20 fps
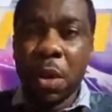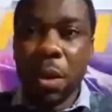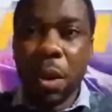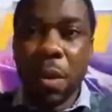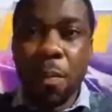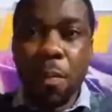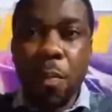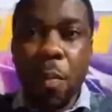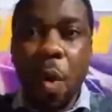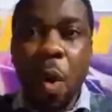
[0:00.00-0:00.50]

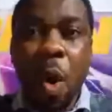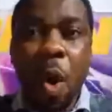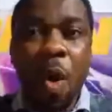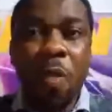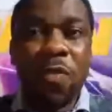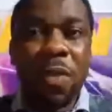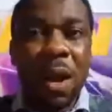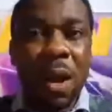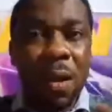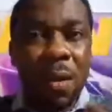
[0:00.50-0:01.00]
The more
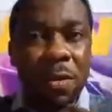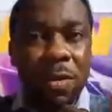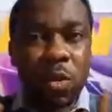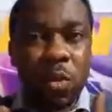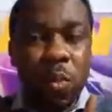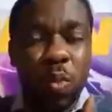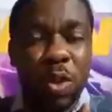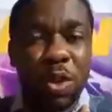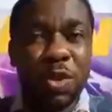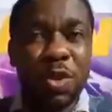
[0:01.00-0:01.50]
of
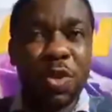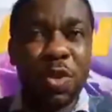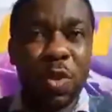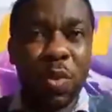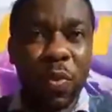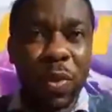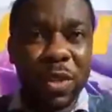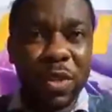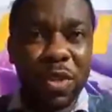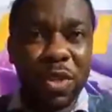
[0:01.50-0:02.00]
God's word
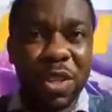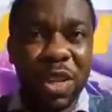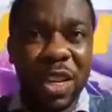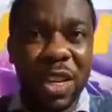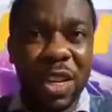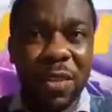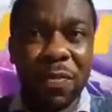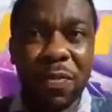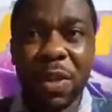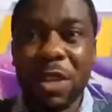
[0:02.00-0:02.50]
you
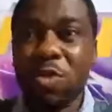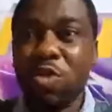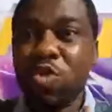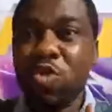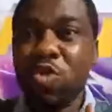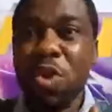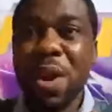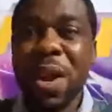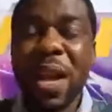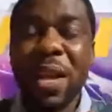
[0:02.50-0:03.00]
receive, the
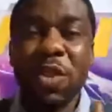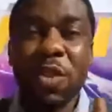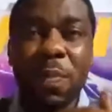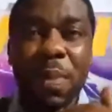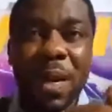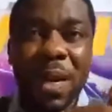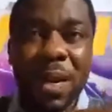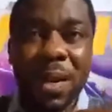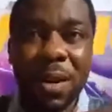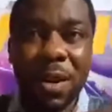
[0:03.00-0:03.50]
stronger you
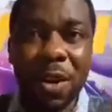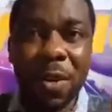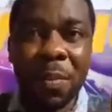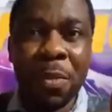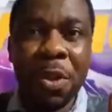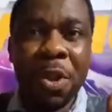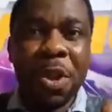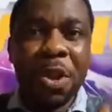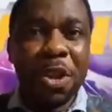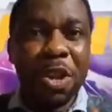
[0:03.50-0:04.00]

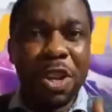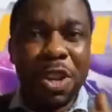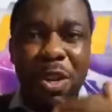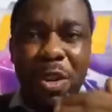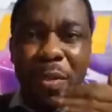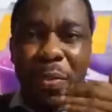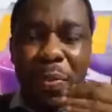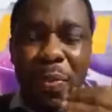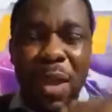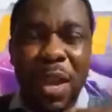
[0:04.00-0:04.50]
become
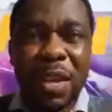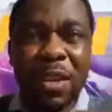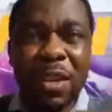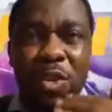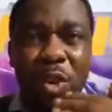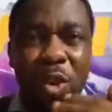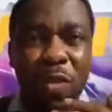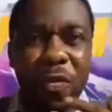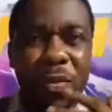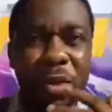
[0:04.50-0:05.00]
in the
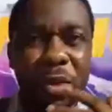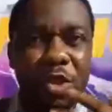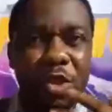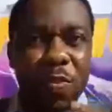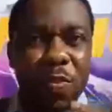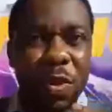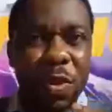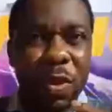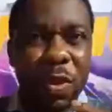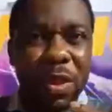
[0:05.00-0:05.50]
things of the
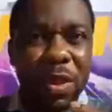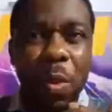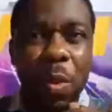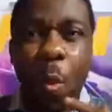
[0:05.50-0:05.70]
spirit.